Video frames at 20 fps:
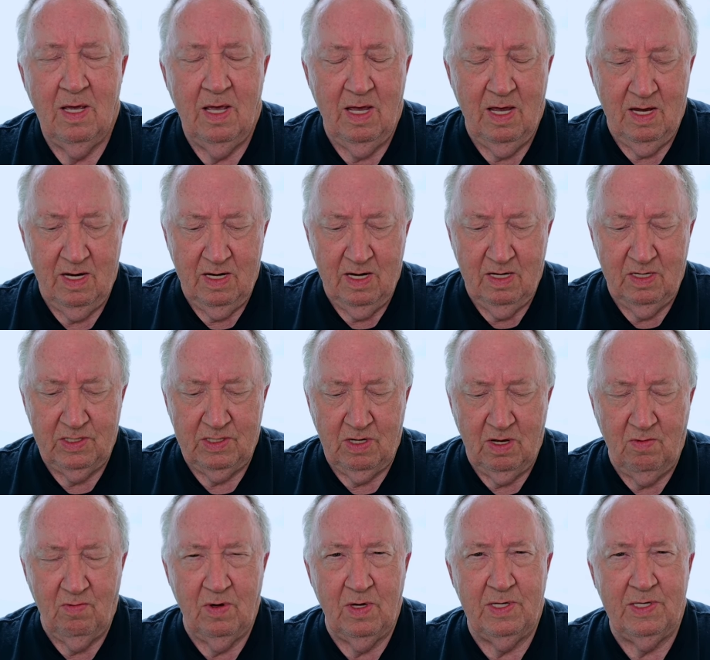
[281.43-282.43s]
And
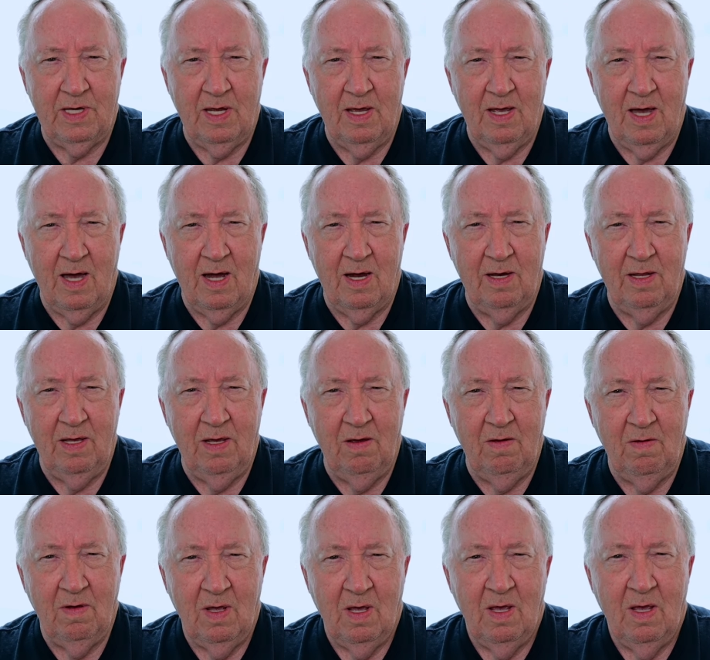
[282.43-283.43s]
so I want to say hi to
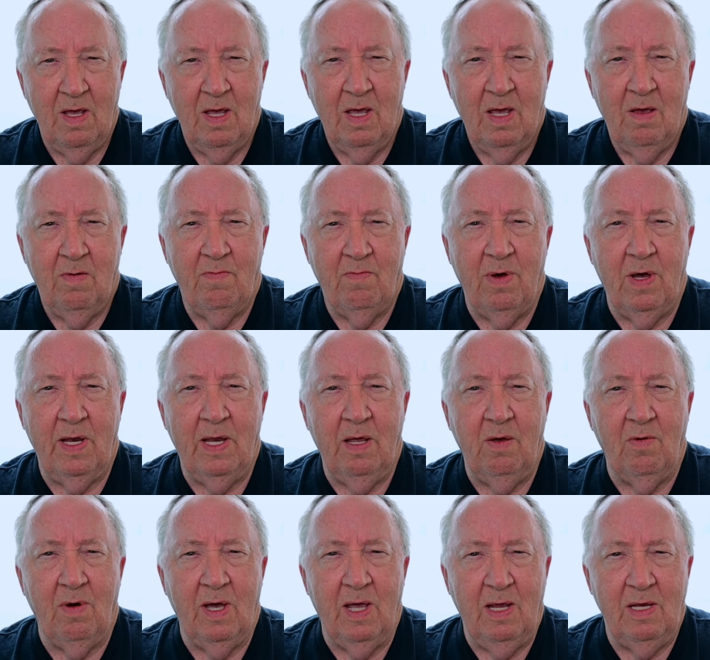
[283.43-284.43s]
you. But
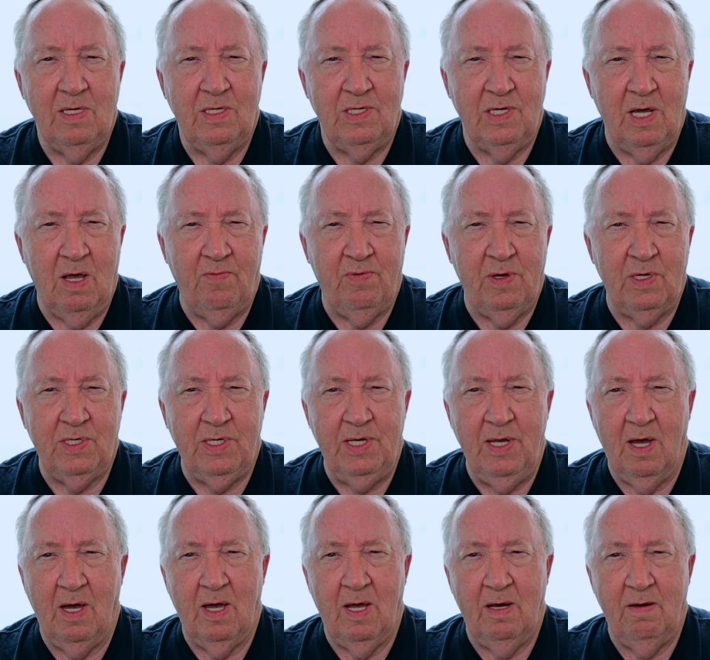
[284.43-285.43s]
anyway, Jeff has
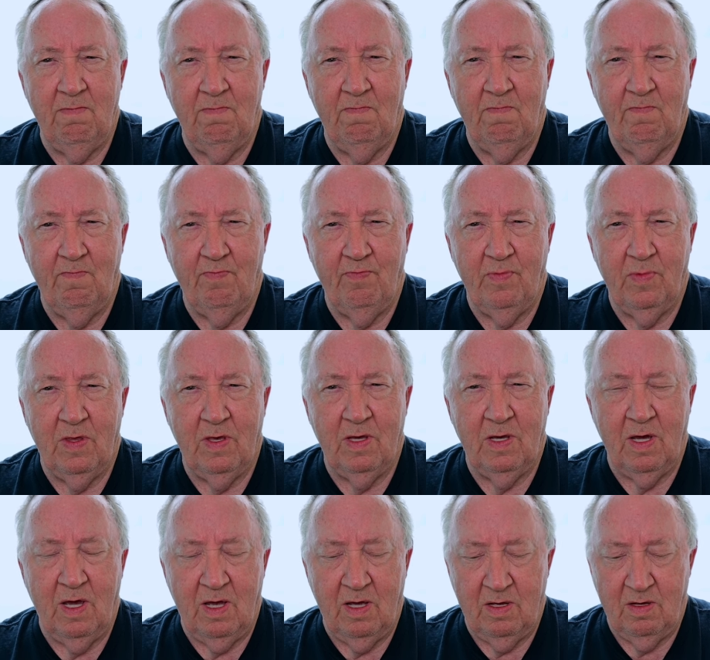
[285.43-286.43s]
done
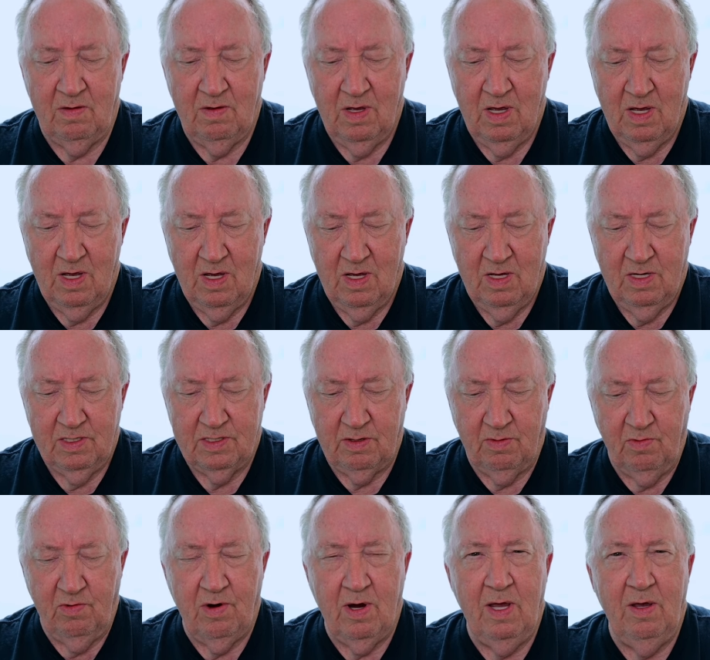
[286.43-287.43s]

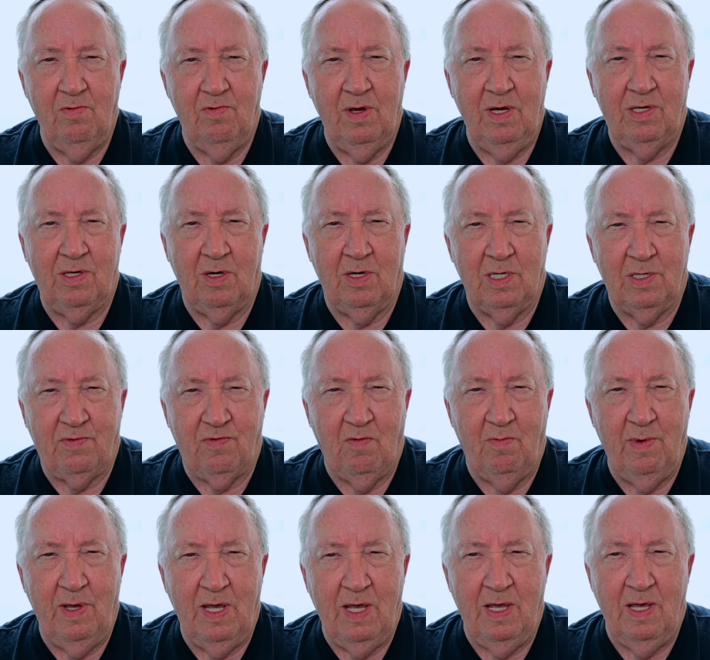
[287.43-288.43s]
some great research for
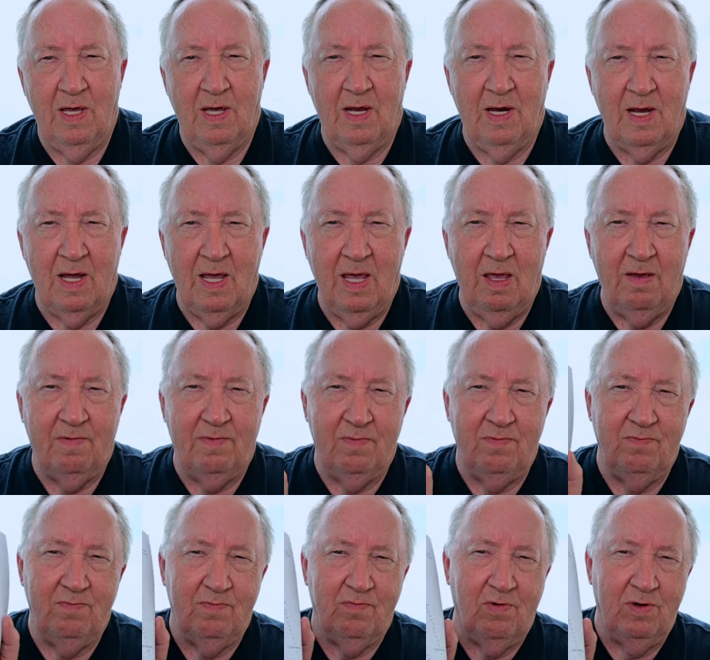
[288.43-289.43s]
me, and I have
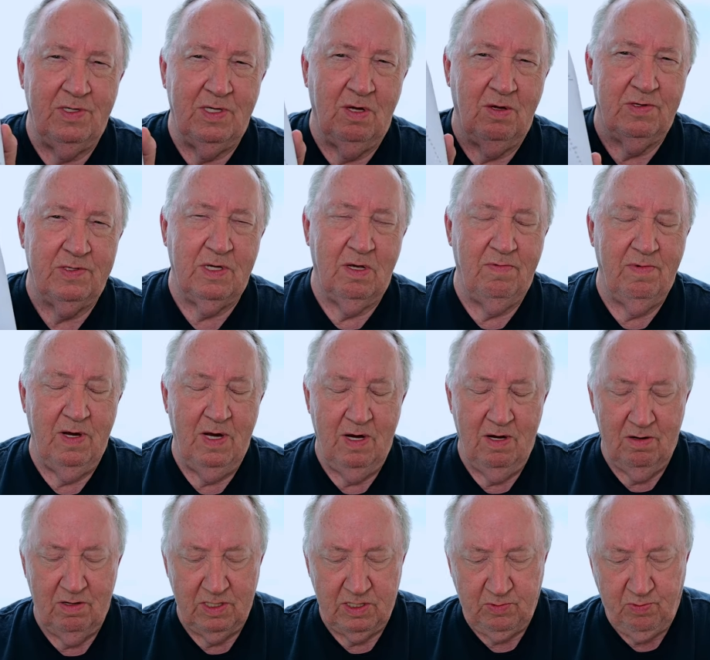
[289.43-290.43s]
results of it
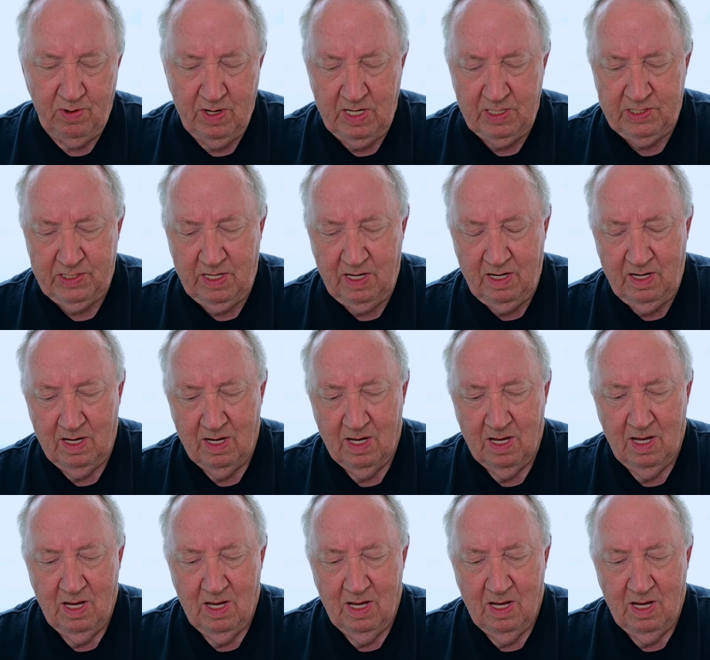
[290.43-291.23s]
here on a spreadsheet.